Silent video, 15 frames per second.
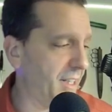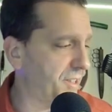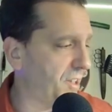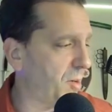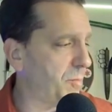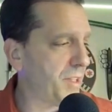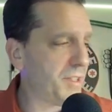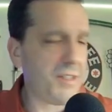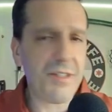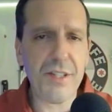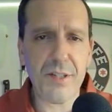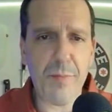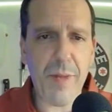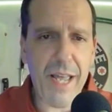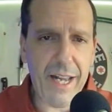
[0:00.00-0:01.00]
sharp. This is
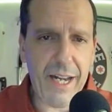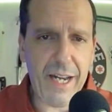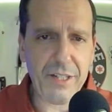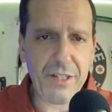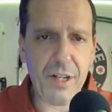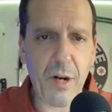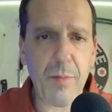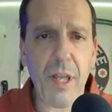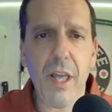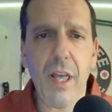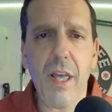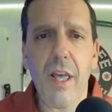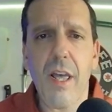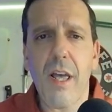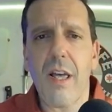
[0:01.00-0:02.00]
just badass sharp.
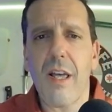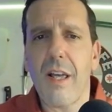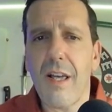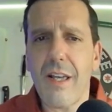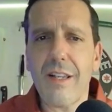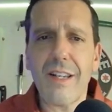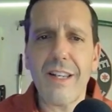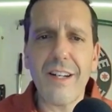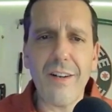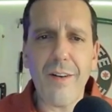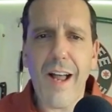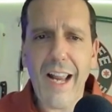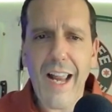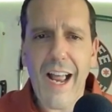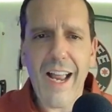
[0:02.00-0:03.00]
Uh, you know,
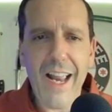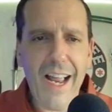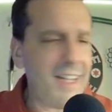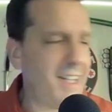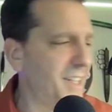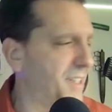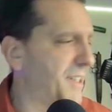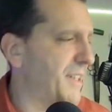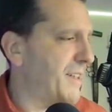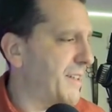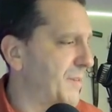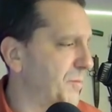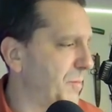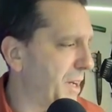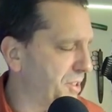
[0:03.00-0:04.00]
I, I, I need to
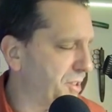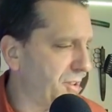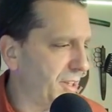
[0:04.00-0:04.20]
make sure